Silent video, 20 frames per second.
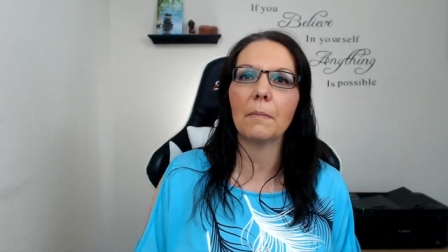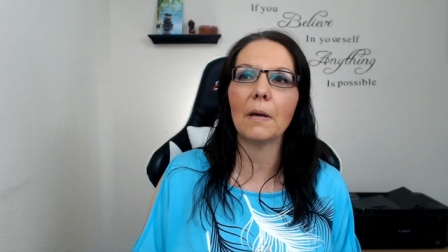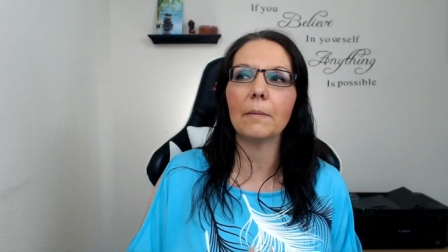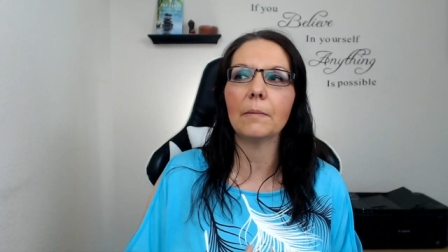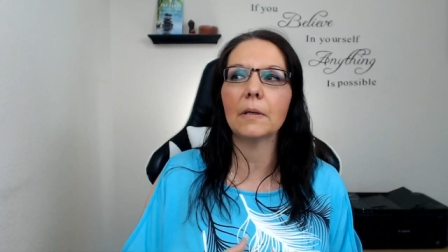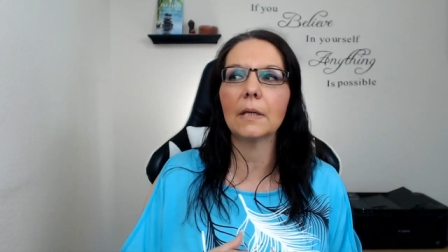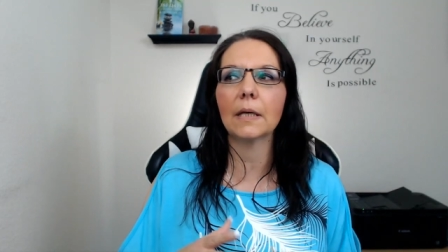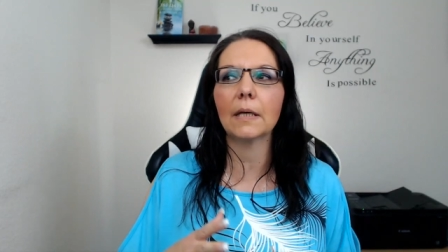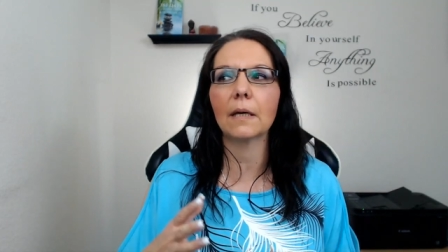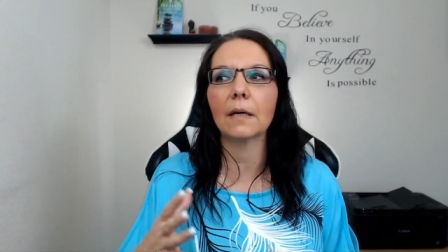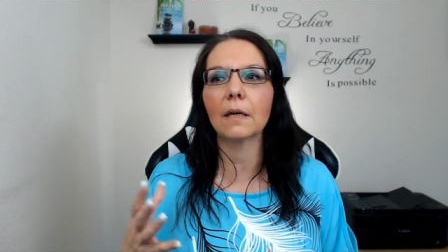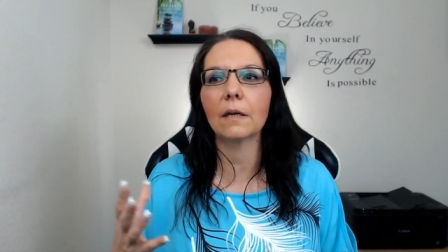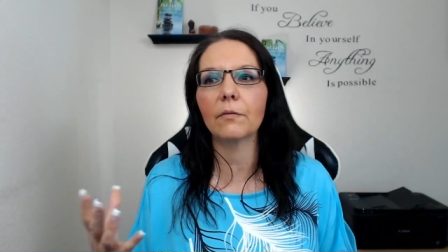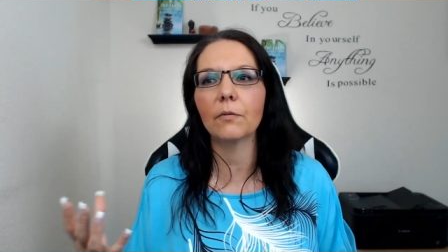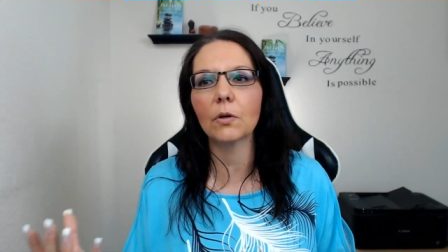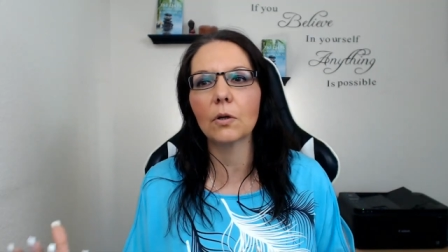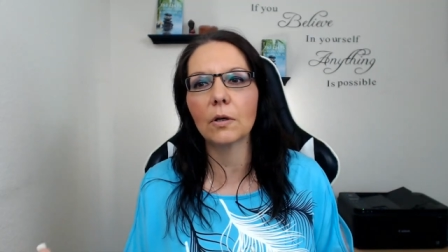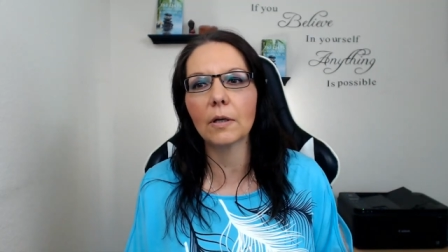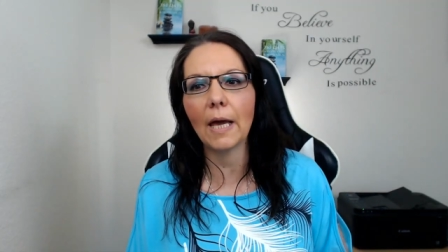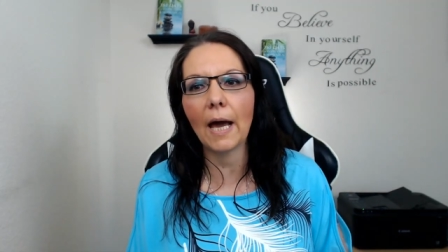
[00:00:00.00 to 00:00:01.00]
Maybe they can give
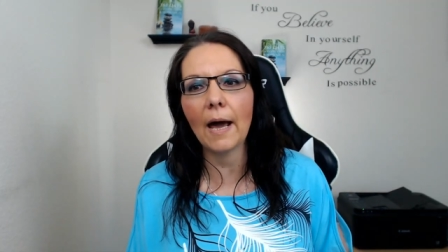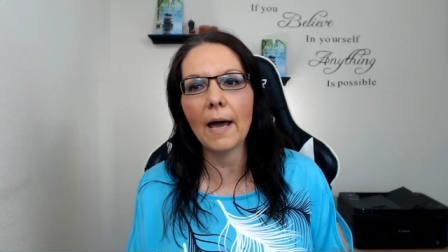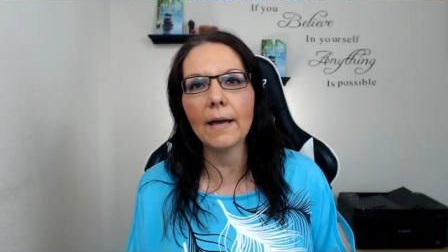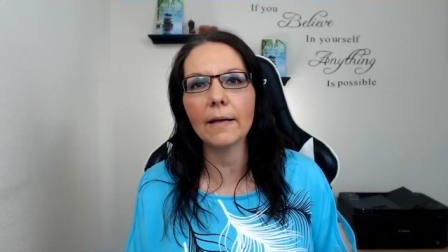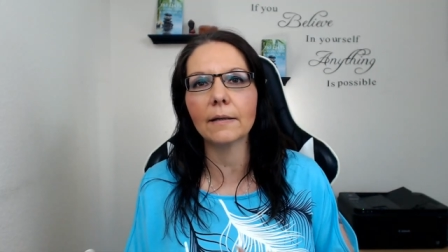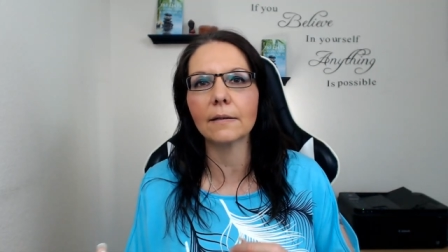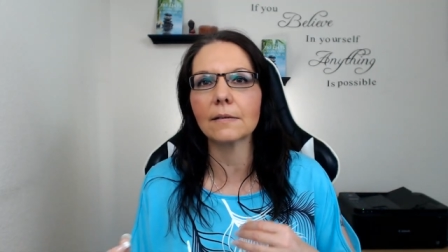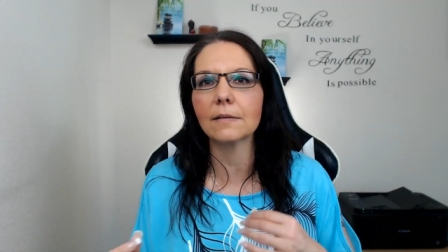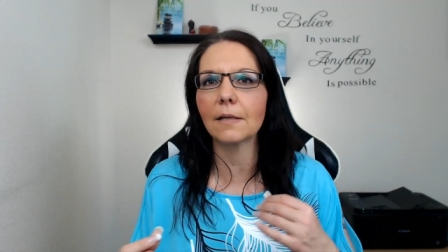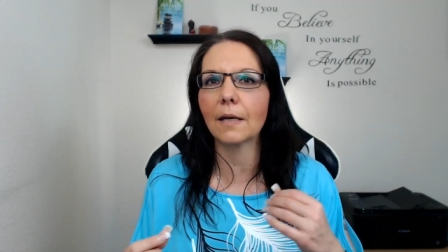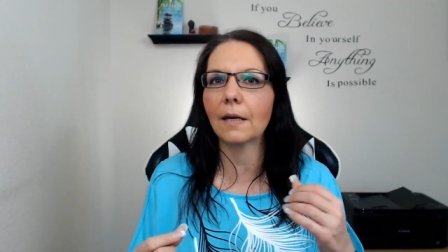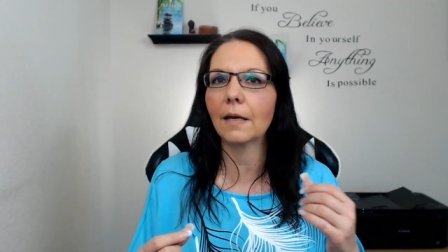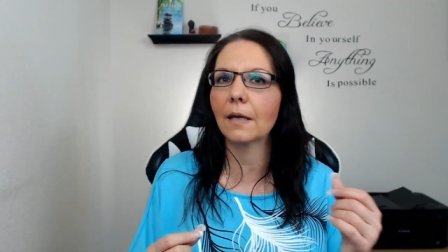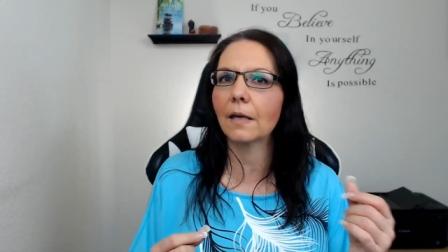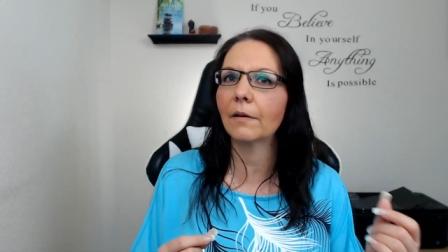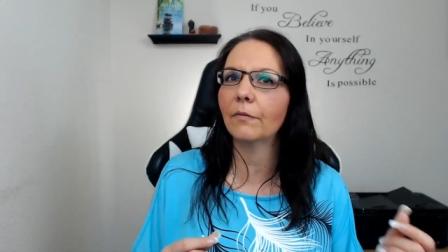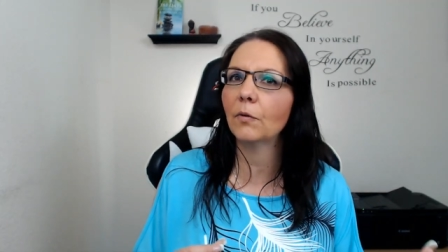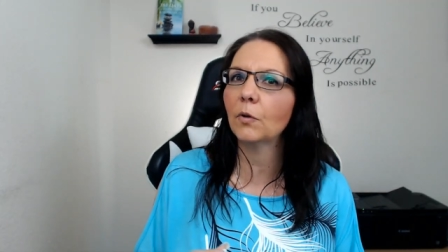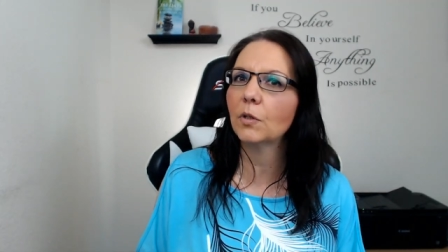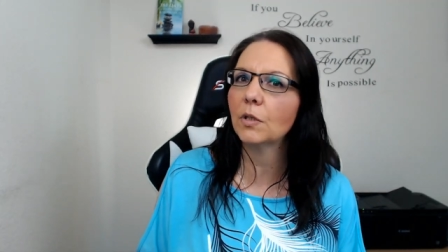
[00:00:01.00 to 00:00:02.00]
you guidance. They can
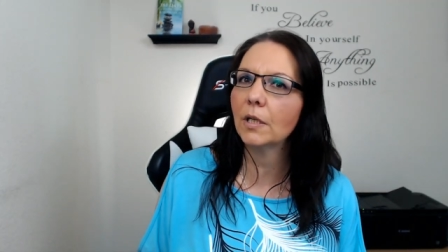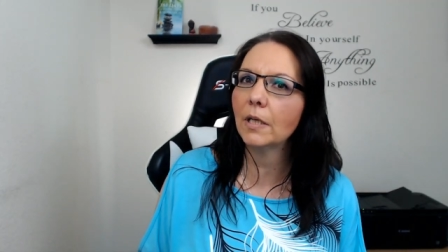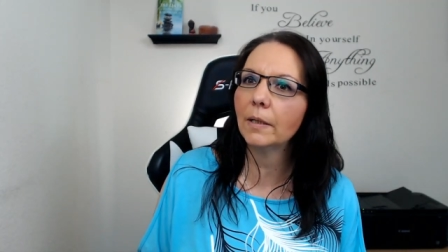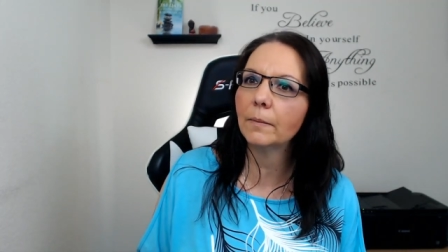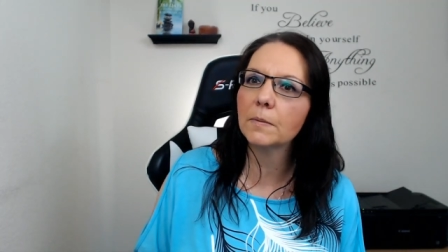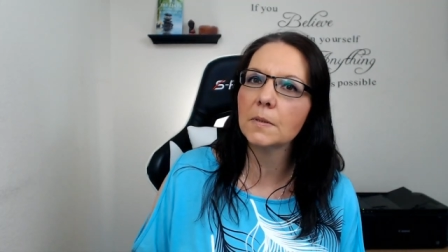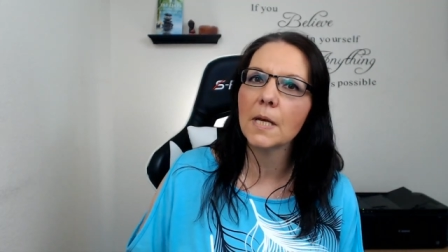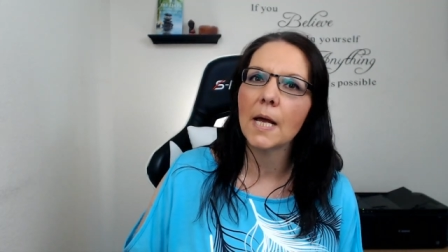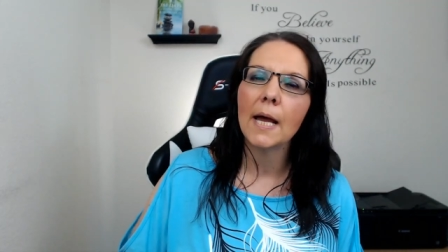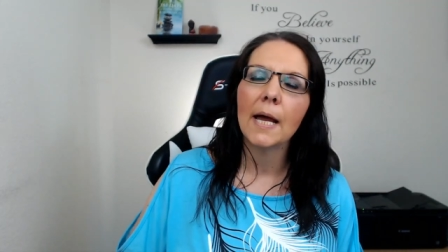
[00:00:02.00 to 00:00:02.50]
give you tips.